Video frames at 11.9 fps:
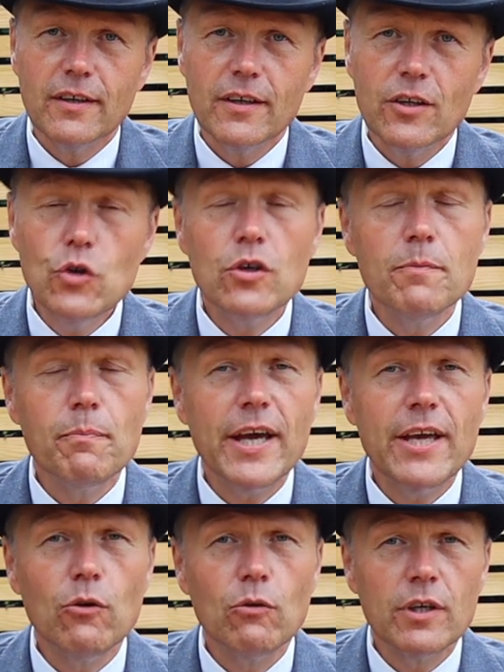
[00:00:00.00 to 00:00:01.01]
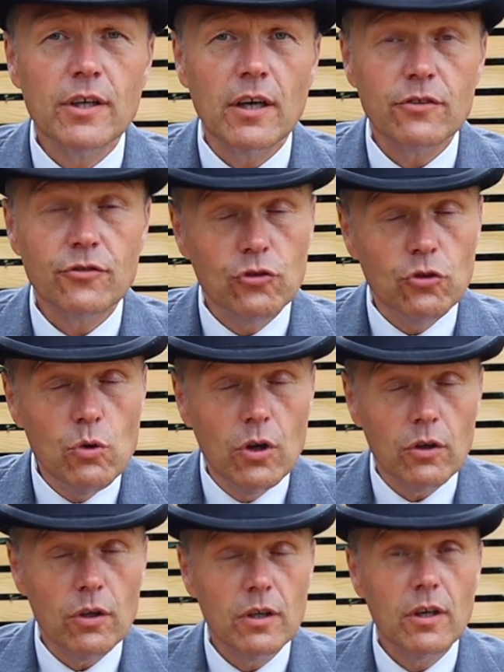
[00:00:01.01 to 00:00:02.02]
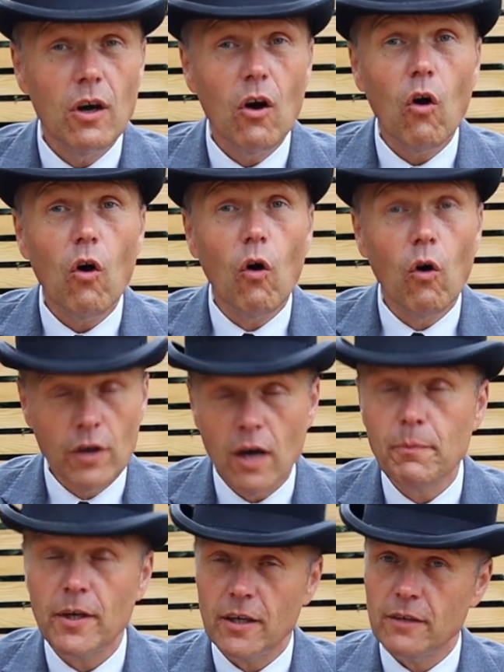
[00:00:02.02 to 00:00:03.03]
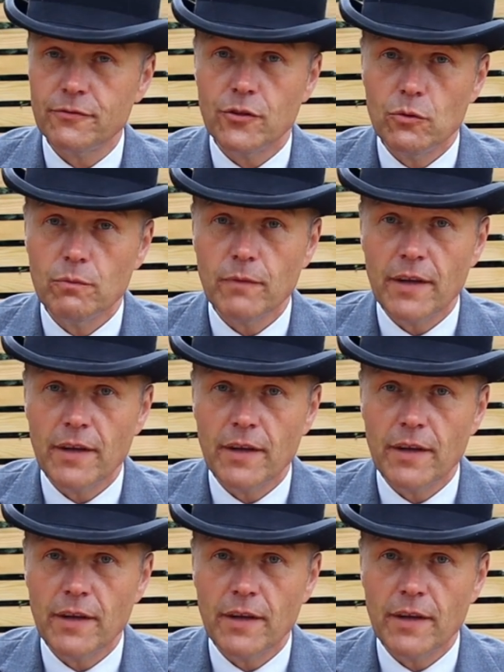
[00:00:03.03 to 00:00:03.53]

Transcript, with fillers: you can pay your regards to her on our behalf too.